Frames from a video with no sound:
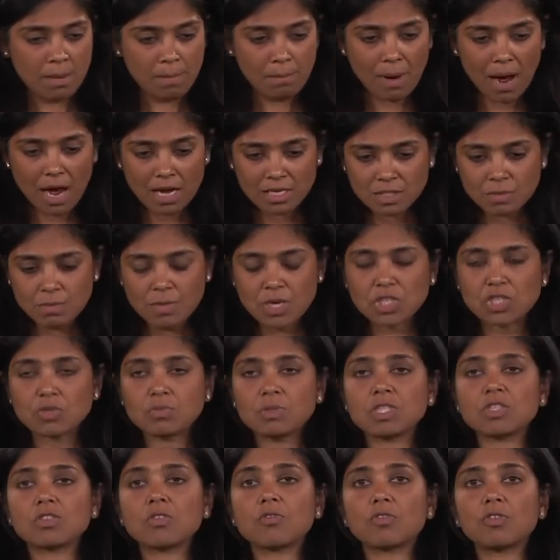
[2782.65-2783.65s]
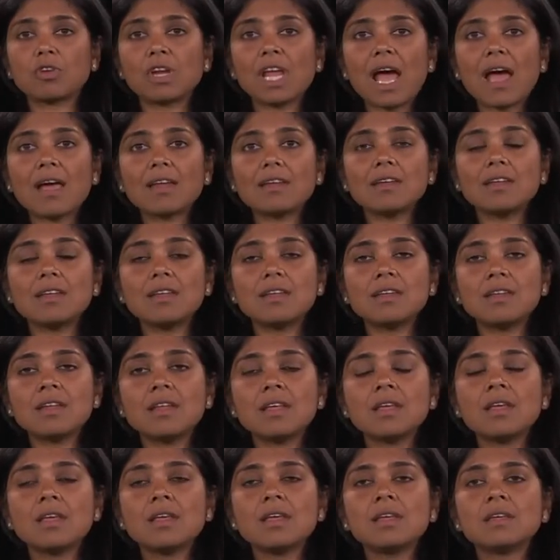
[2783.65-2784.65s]
past measurements of creatinine,
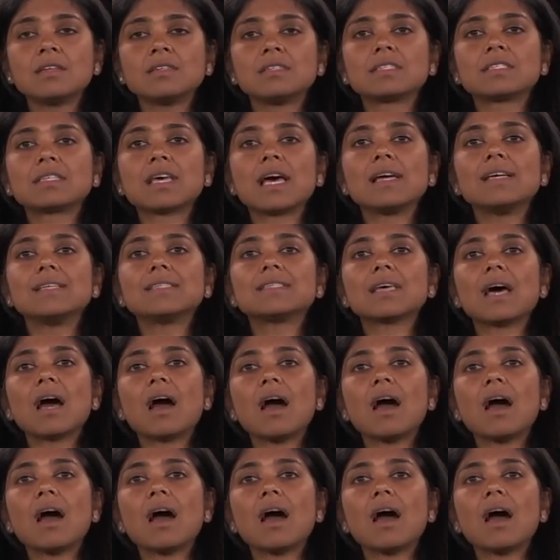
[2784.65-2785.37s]
decides,